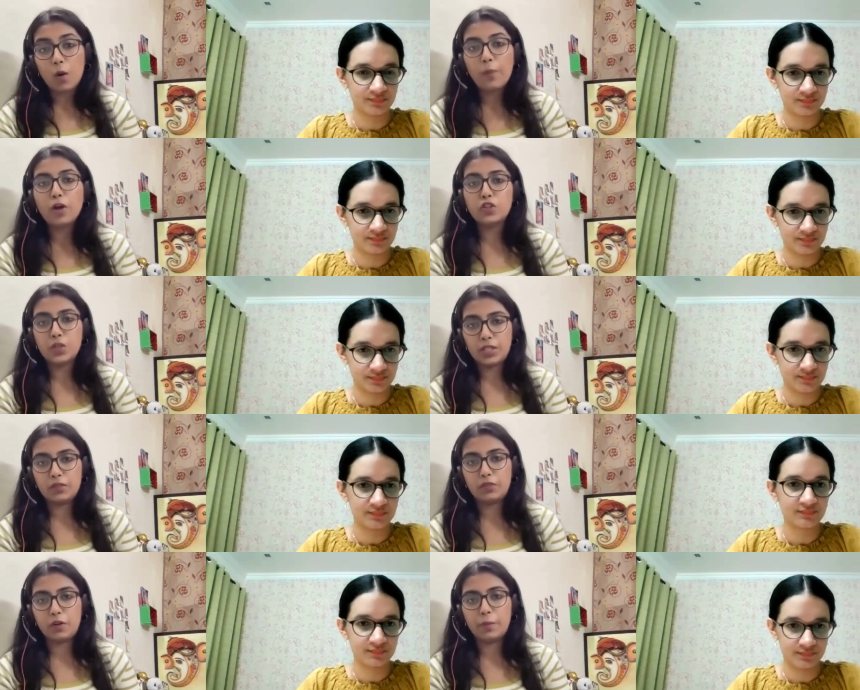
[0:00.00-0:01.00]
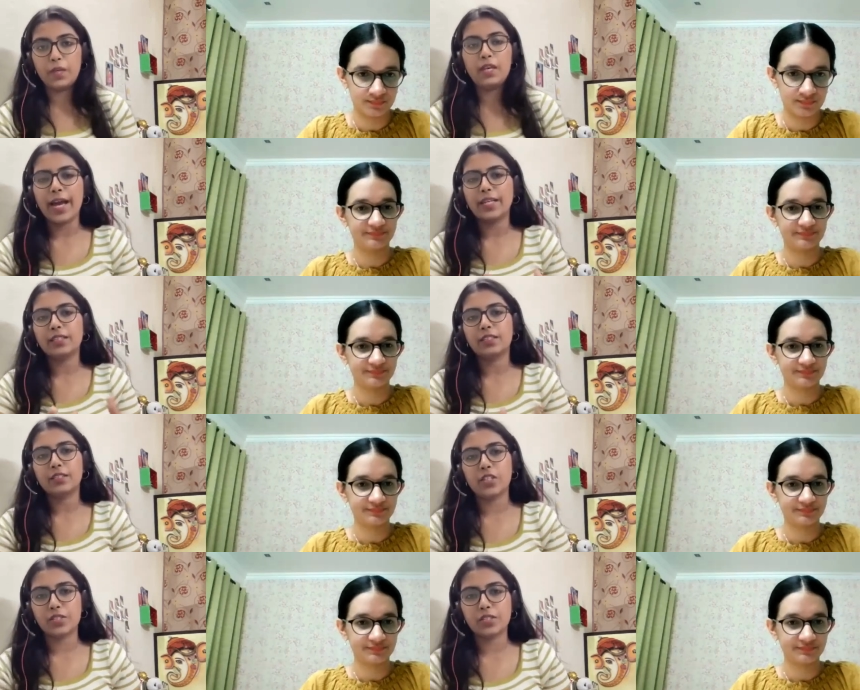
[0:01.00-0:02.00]
Speaker 1: opportunity for me i
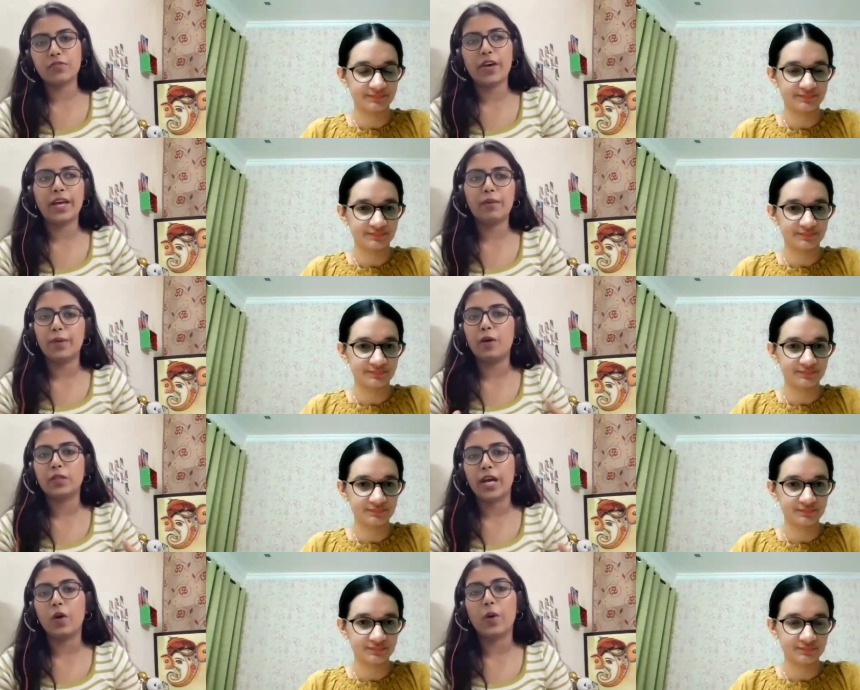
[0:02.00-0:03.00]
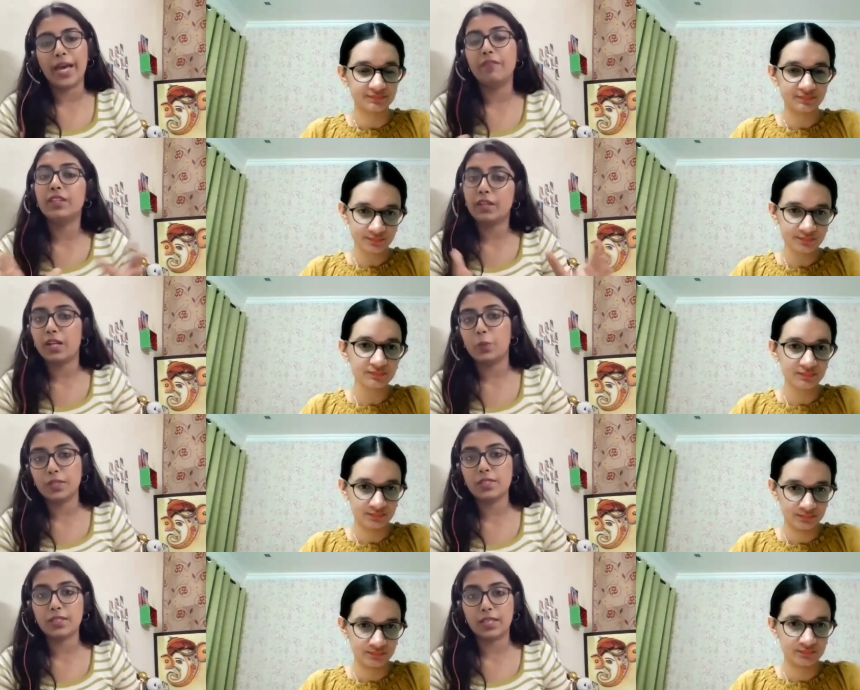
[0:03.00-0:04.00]
justify about how i have the
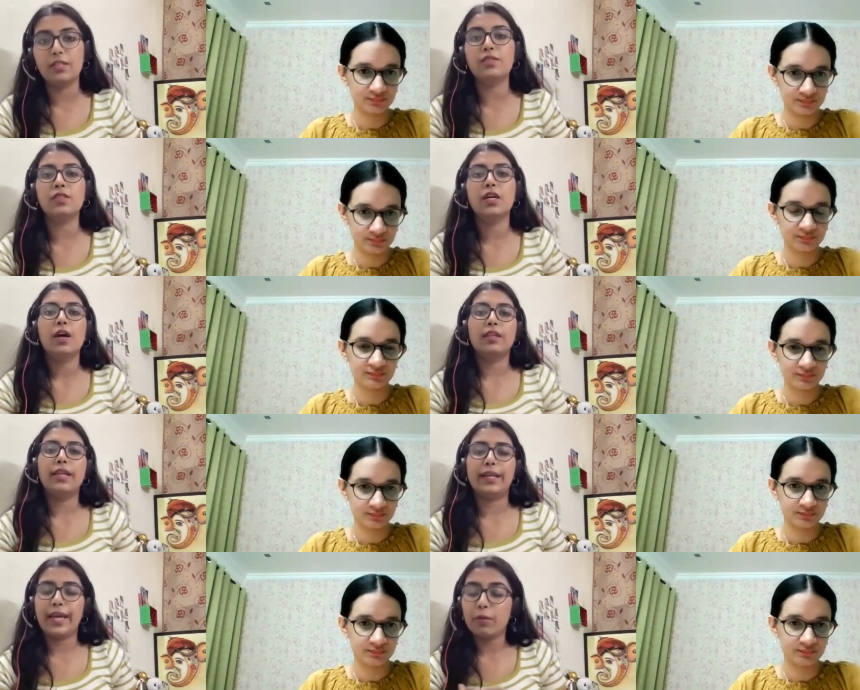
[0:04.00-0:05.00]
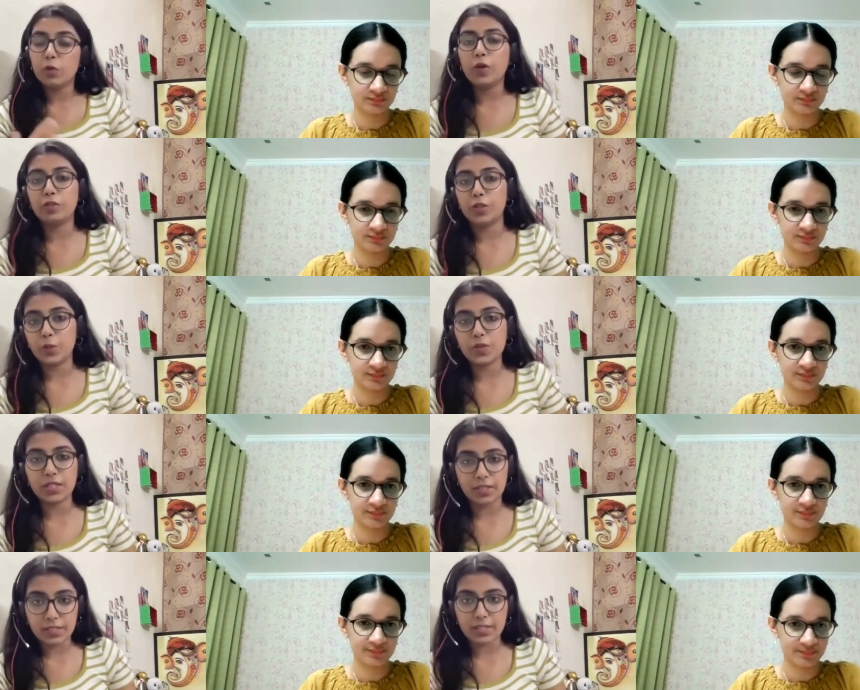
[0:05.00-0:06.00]
relevant skills that i am going to use
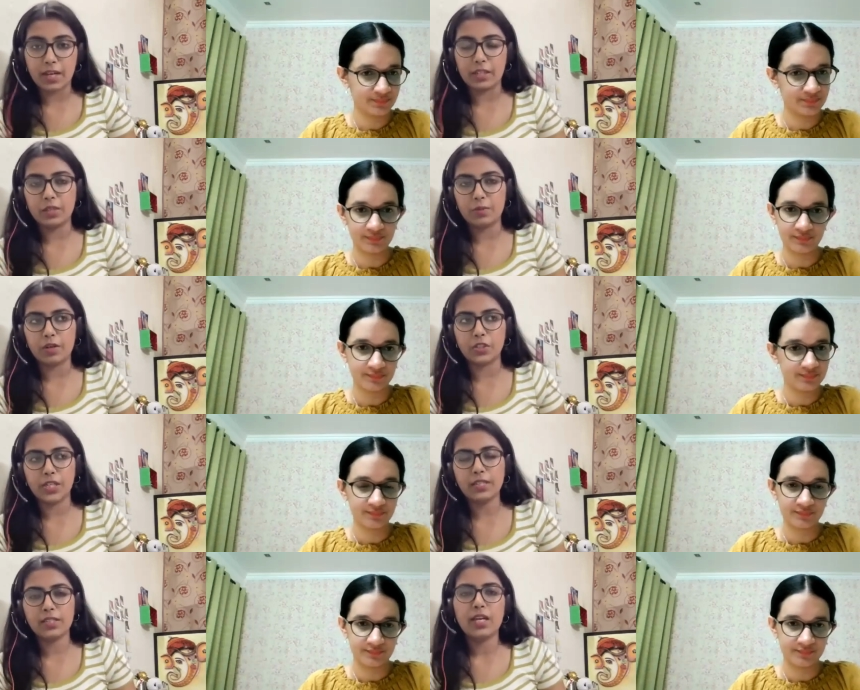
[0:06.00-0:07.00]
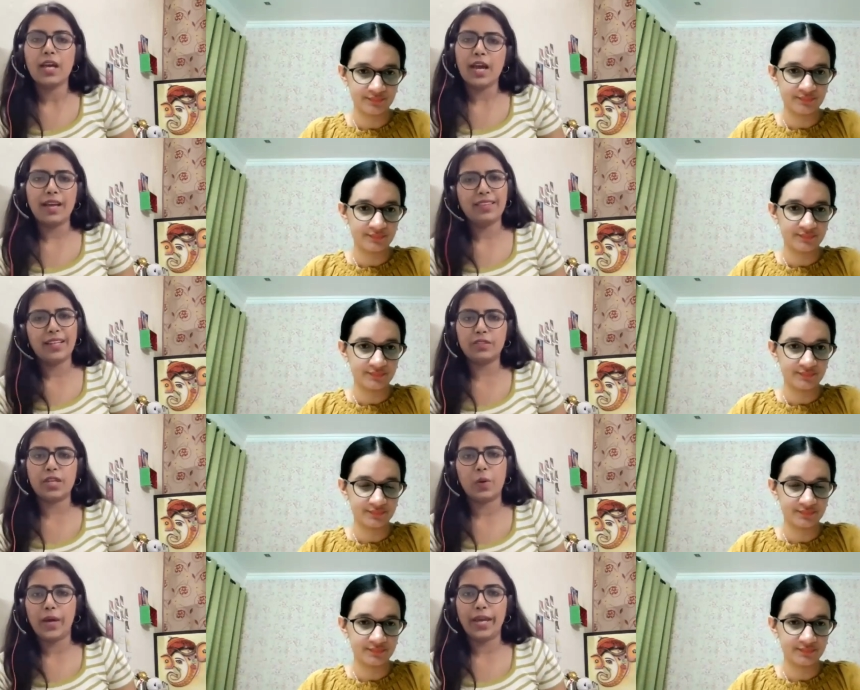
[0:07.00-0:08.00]
in this current project and that is
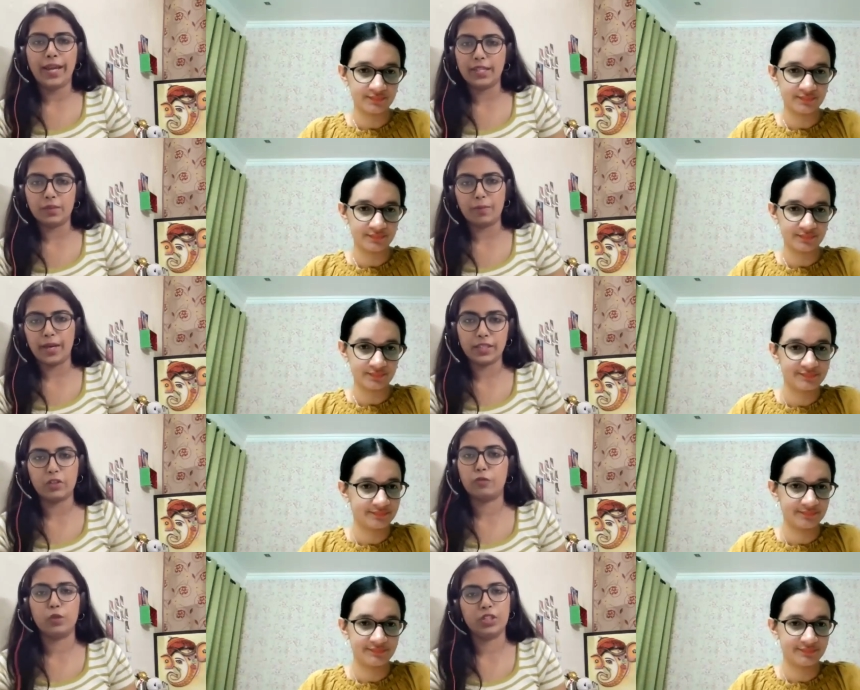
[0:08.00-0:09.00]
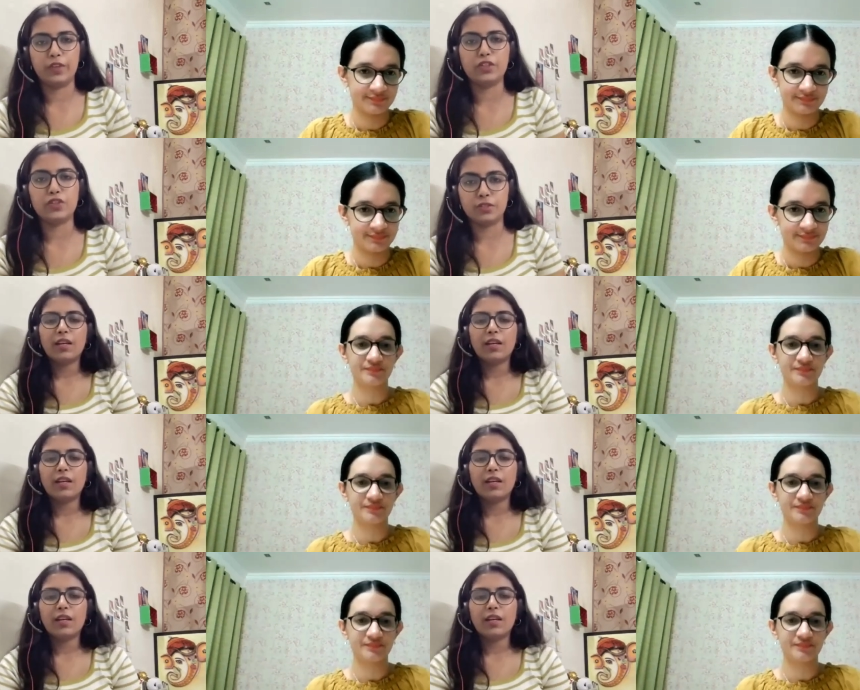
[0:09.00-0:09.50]
how i end matter of motivation